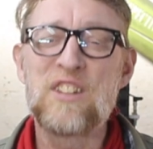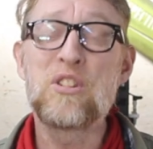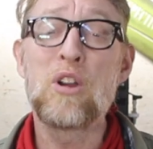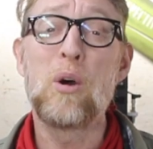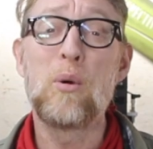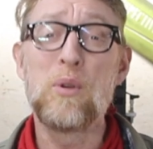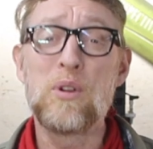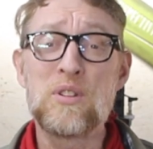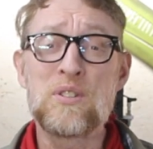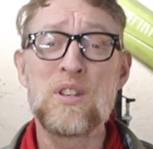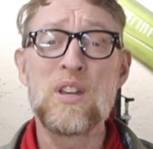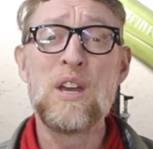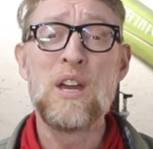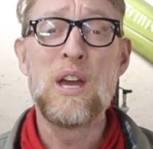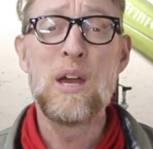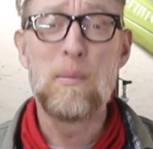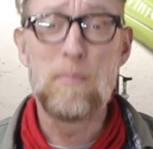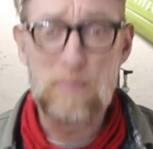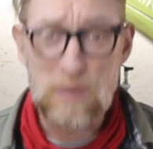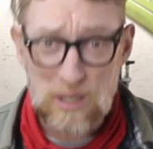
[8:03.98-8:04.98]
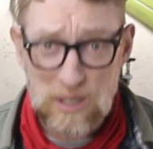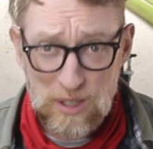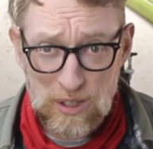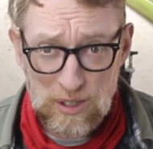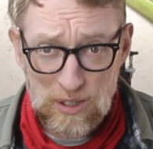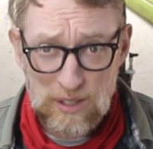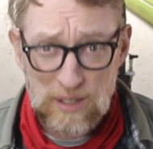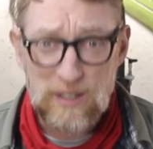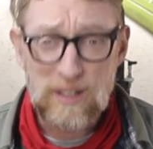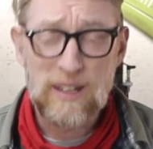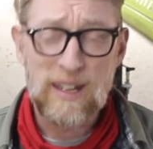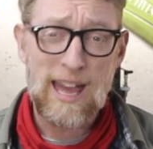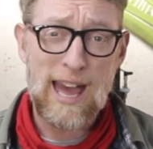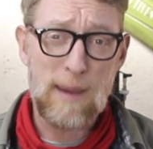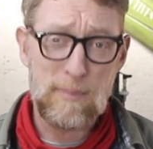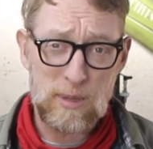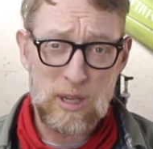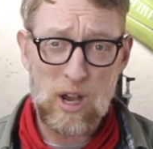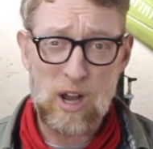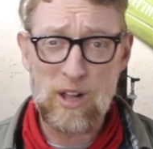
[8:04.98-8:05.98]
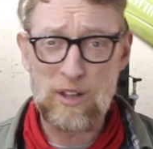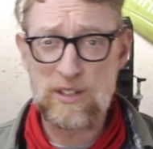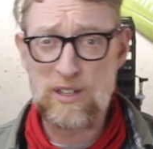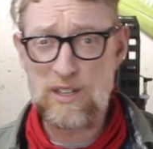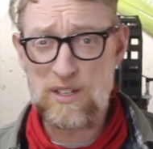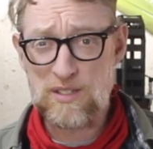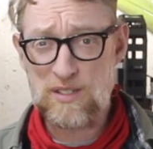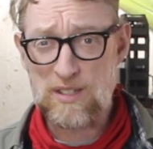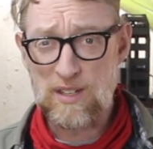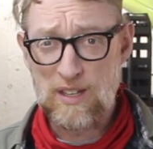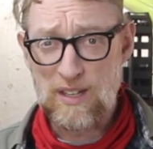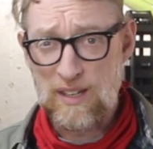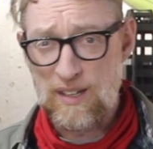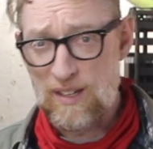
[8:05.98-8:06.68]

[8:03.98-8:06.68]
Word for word: as always, be good. Happy holidays.